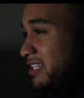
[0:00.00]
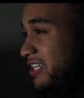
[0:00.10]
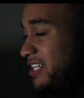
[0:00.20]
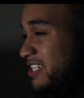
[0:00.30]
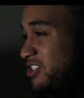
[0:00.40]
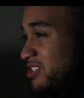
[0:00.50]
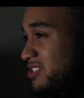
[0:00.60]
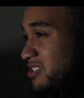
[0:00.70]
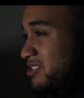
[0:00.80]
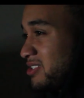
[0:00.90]
Like, that's
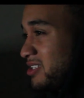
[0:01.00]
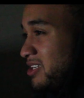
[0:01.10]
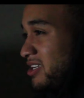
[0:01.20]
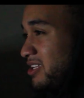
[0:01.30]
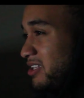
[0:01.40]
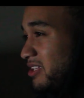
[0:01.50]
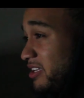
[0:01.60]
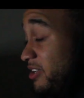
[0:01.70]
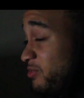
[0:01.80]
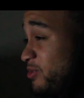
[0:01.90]
just,
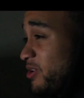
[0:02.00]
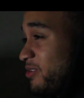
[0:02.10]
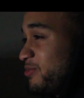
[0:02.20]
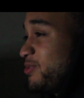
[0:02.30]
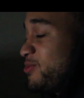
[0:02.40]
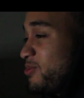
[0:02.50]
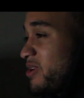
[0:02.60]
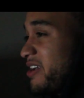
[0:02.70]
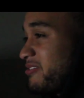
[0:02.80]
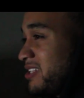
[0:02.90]
if you
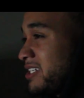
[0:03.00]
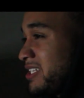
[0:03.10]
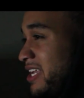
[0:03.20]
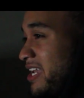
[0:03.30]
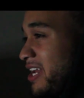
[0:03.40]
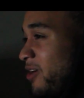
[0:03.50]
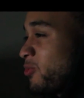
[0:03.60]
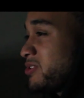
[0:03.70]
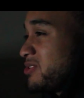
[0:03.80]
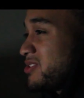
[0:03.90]
have done that, I
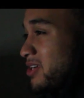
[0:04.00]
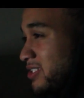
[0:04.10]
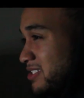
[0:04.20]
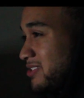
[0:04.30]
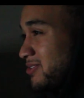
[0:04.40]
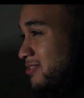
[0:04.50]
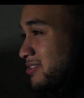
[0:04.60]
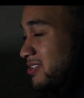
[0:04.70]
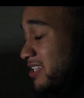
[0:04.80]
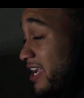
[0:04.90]
want to talk to you.
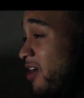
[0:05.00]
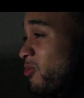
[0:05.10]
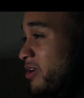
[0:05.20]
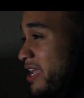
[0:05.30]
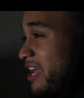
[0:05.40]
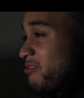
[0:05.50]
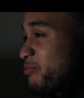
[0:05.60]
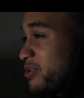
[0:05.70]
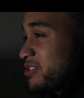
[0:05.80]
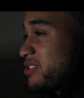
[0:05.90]
Like, I want to have a
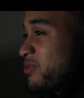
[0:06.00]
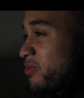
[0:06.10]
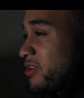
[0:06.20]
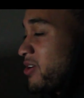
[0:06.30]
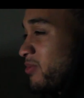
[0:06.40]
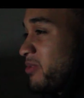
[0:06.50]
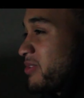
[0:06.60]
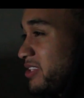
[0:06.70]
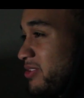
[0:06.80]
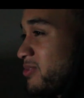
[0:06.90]
personal one-on-one
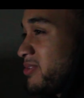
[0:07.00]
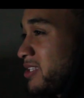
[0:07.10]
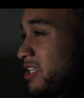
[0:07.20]
with you,